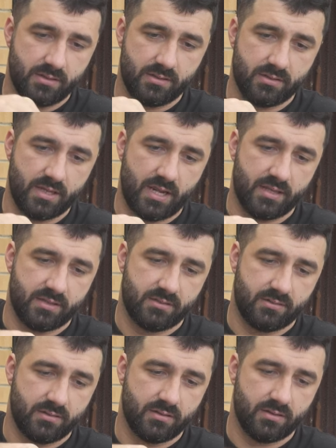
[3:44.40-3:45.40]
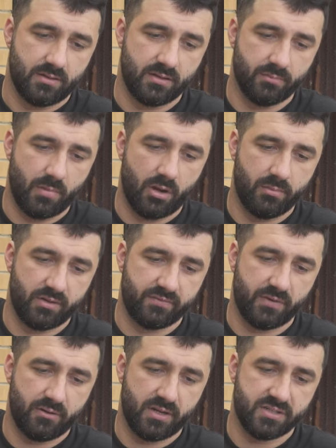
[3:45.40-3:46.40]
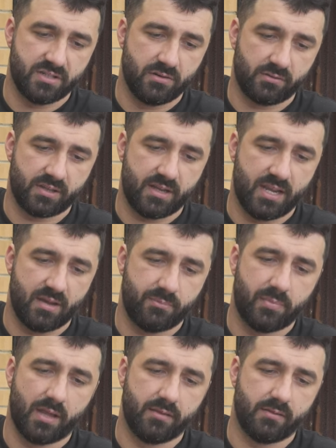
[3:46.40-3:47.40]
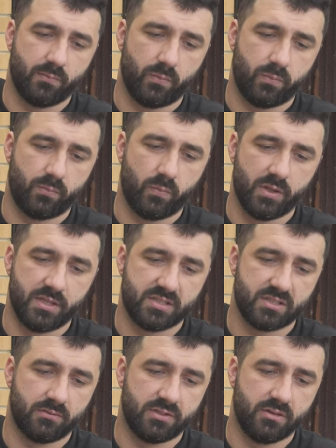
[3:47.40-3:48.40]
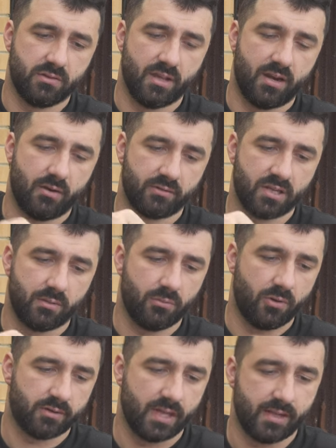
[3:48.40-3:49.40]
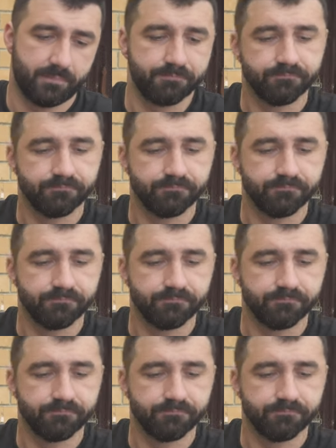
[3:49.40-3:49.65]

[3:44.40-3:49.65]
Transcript: yeah, at the moment it's very easy to knock that out, but when they're sold to you, they don't come like that.